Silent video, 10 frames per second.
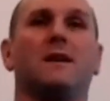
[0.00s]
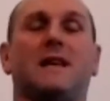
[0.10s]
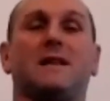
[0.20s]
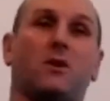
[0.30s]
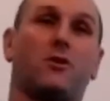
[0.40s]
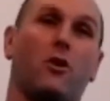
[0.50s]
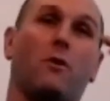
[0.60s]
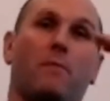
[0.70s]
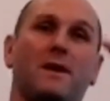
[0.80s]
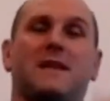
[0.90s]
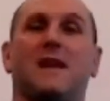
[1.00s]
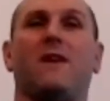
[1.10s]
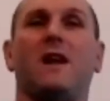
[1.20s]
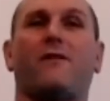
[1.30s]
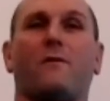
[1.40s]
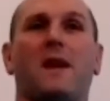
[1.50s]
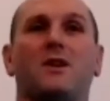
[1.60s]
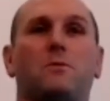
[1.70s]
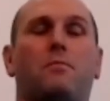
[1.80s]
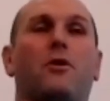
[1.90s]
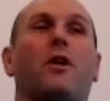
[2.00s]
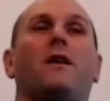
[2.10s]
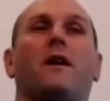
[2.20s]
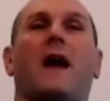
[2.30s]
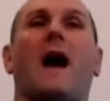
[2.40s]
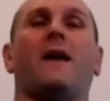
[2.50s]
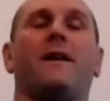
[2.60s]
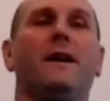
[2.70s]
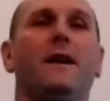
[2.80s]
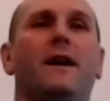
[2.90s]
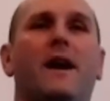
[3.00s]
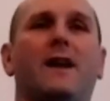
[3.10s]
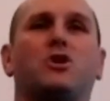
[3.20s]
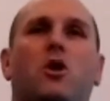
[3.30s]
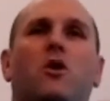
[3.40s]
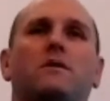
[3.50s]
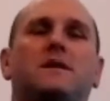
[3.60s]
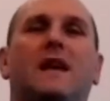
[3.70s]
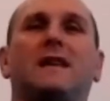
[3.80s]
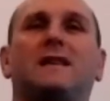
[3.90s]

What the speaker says: My sister done up my CV for me and she put on that I had insurance